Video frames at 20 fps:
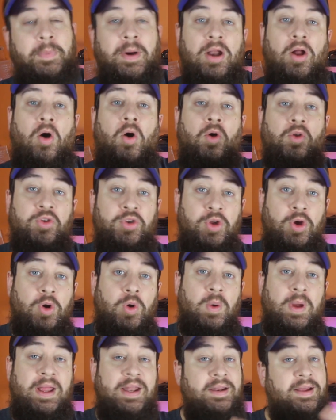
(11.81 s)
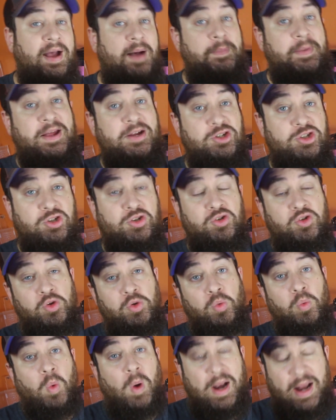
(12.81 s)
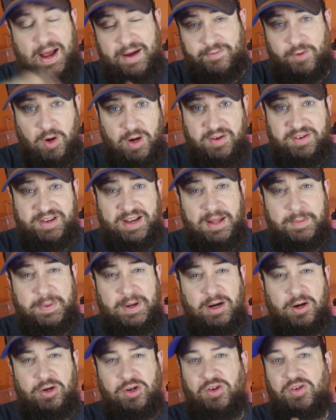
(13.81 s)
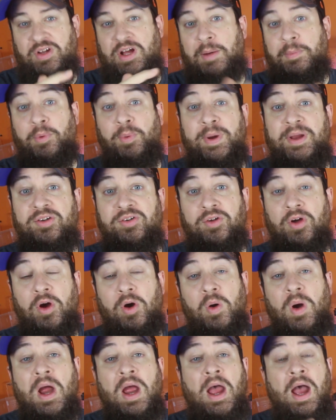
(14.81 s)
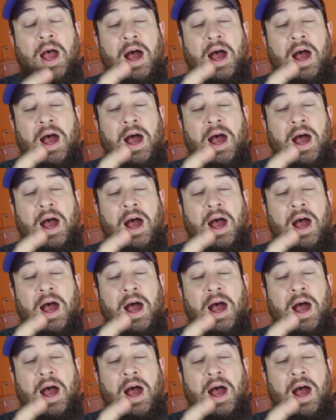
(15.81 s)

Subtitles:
but also in combination to what I've already set up here just a couple weeks ago.